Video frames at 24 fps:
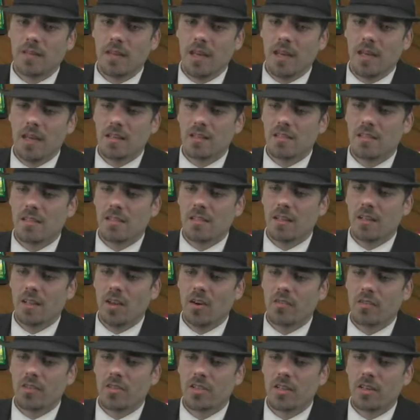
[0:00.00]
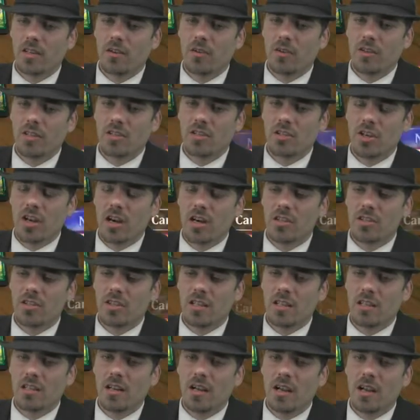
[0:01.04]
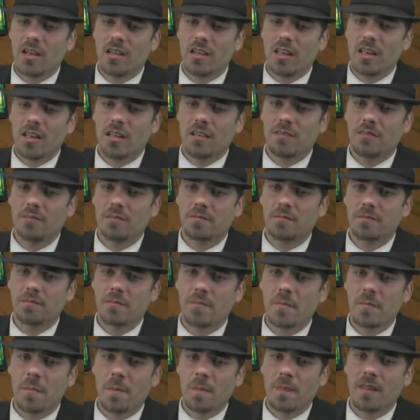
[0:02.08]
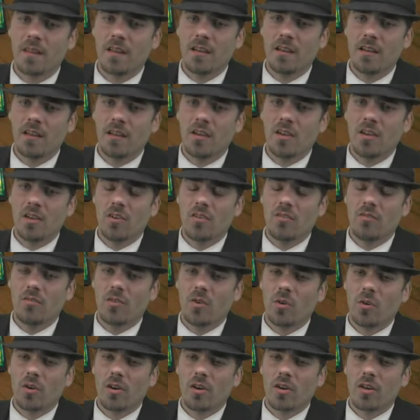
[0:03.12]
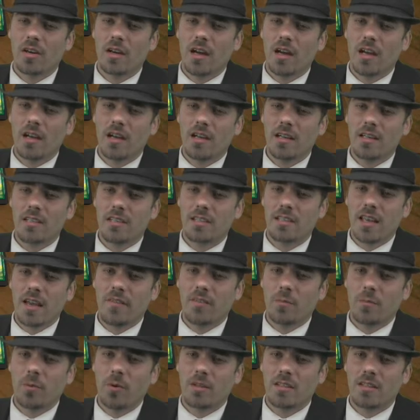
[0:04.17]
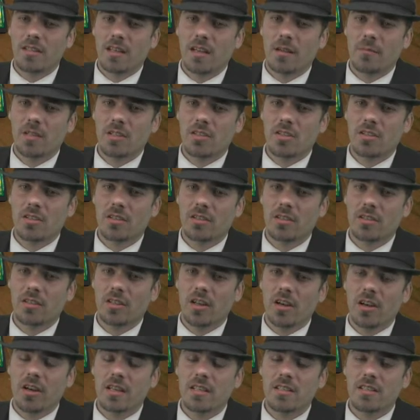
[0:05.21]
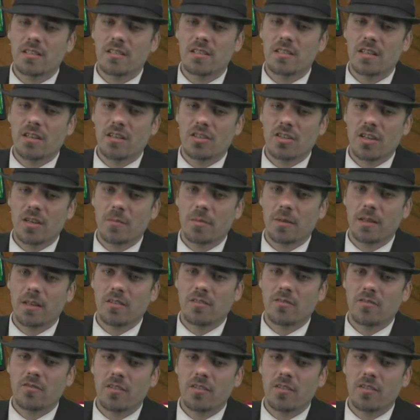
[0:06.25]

And Steel Overseer going to charge in again for 7 points of damage. Luris going to jump in